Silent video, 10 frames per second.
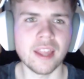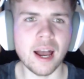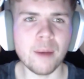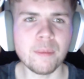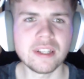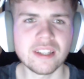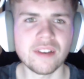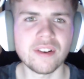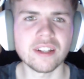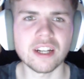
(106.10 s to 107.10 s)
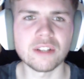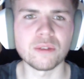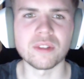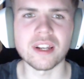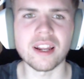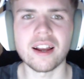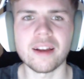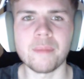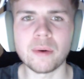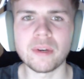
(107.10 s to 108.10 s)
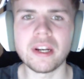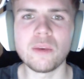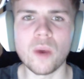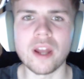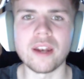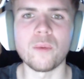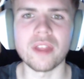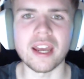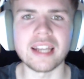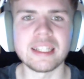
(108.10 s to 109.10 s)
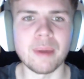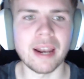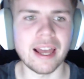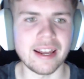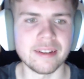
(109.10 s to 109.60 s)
How many Serie A titles did Maldini win with AC Milan?